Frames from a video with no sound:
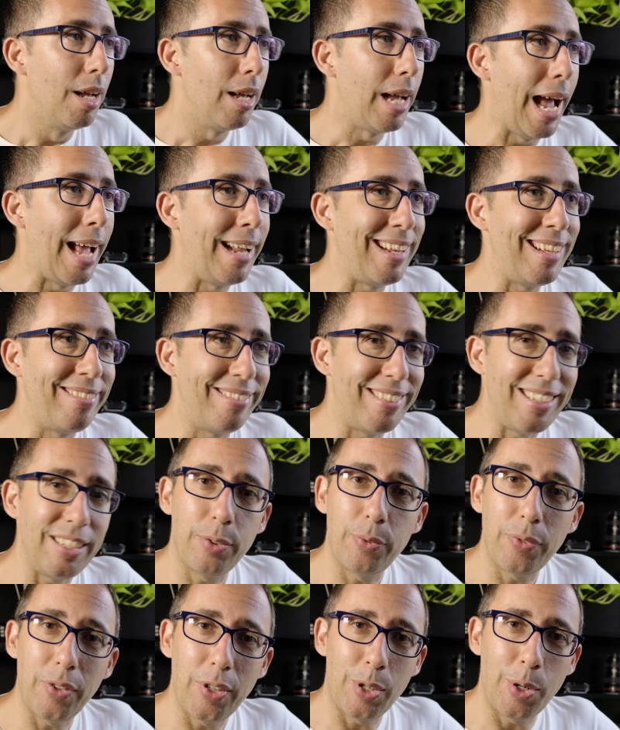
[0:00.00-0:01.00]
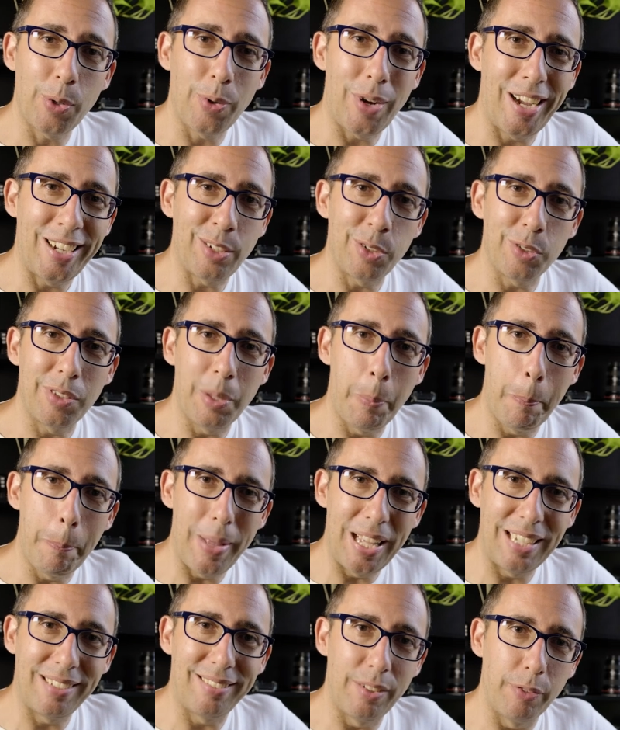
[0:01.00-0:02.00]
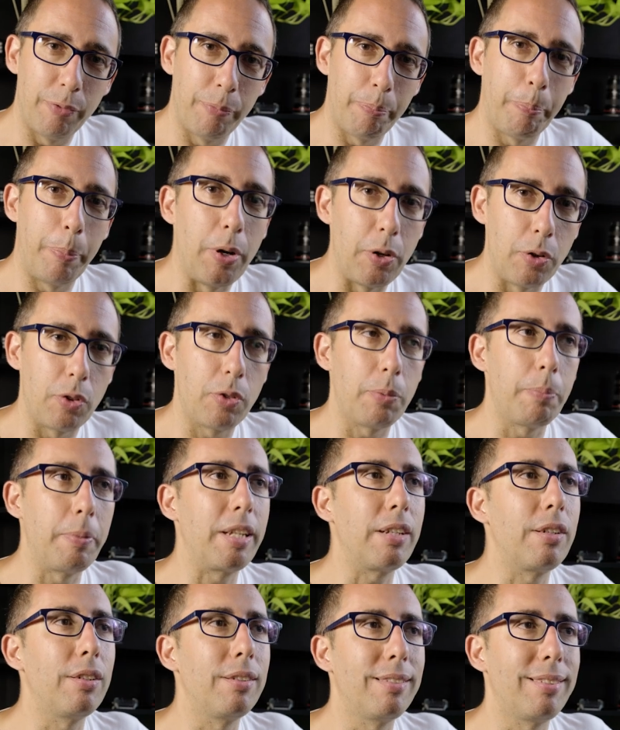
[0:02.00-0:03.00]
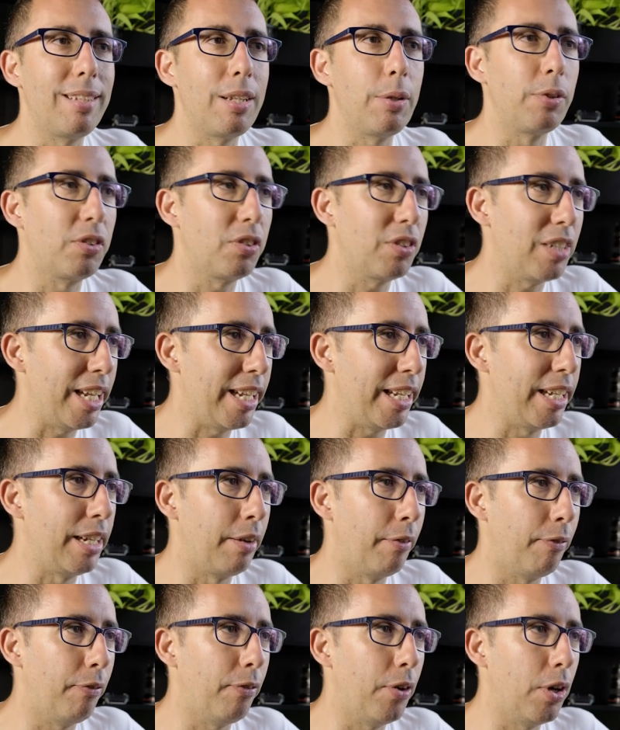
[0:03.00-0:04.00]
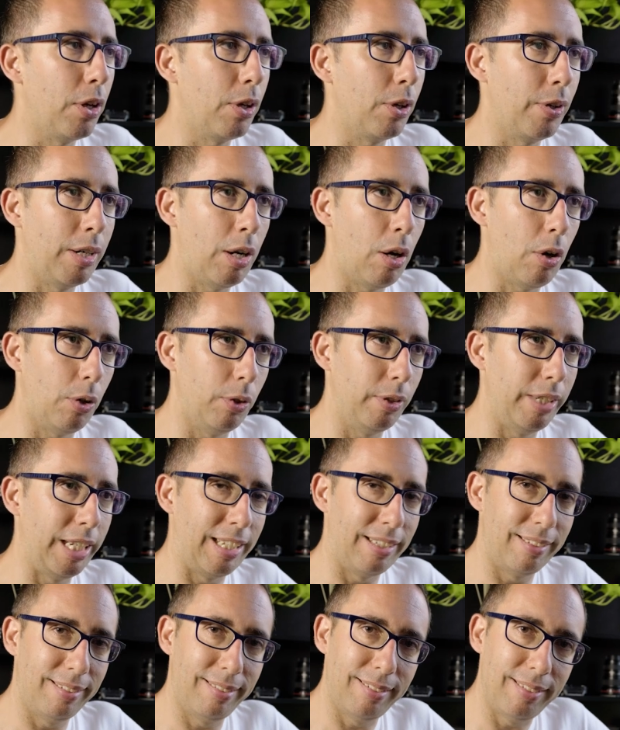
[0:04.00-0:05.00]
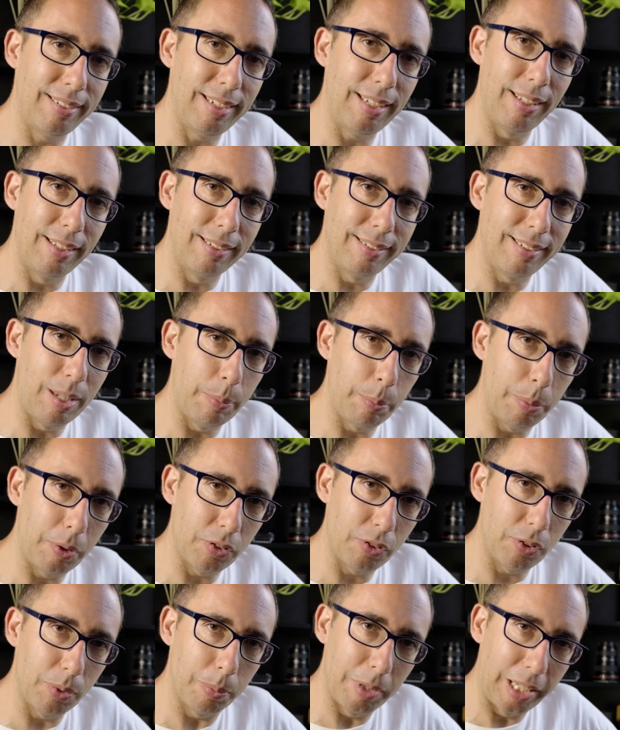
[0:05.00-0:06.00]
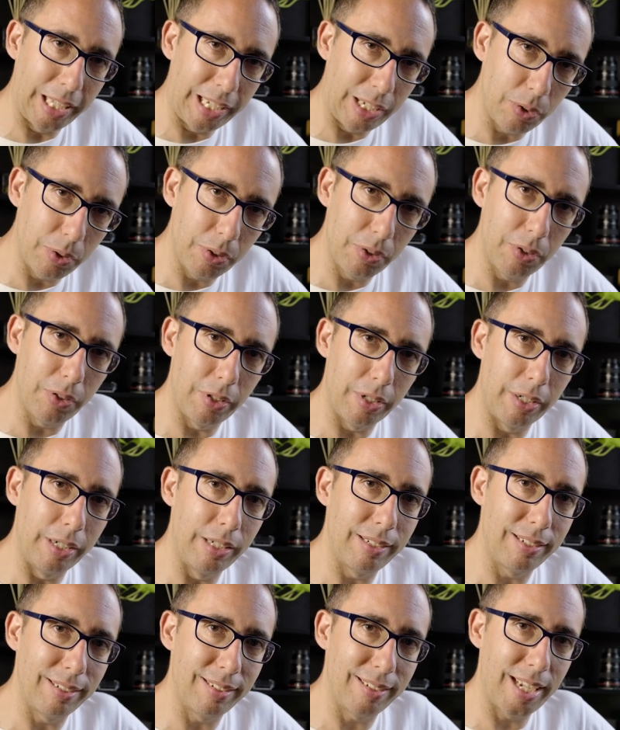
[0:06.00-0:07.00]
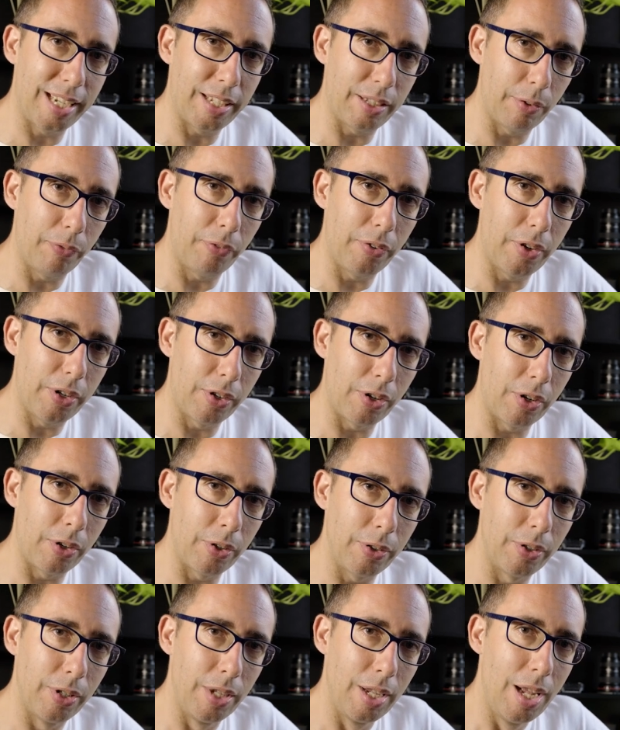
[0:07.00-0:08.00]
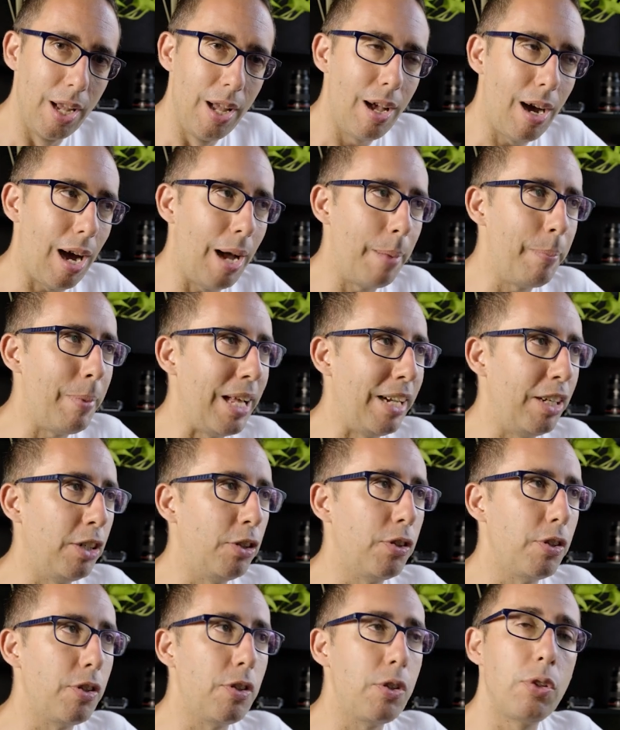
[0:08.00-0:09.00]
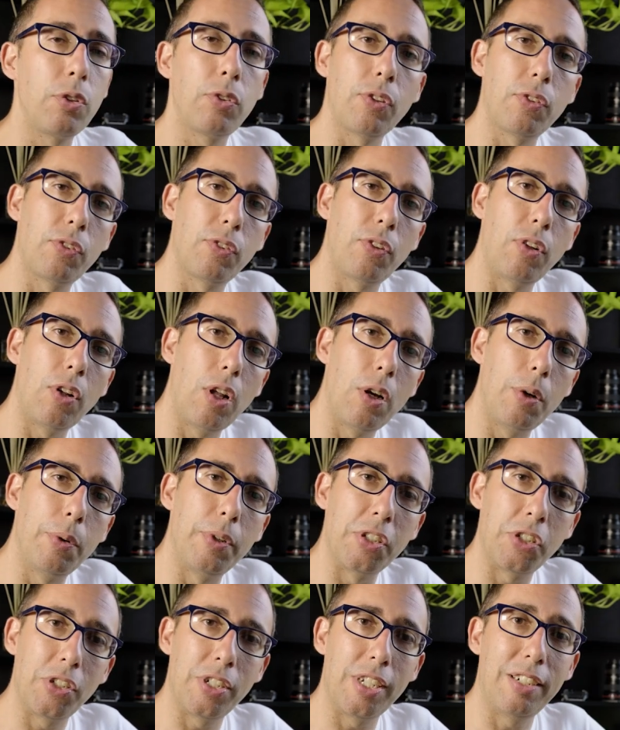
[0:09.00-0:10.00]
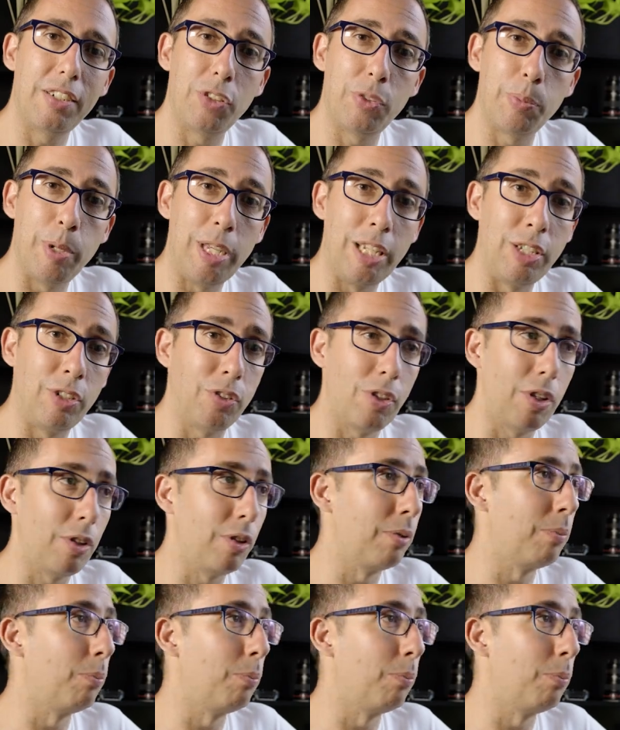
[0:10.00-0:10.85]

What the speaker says: And in this photo, I got the best of both because he was taking a photo and holding as still as he possibly could to take the photo. I managed to use a slower shutter speed so the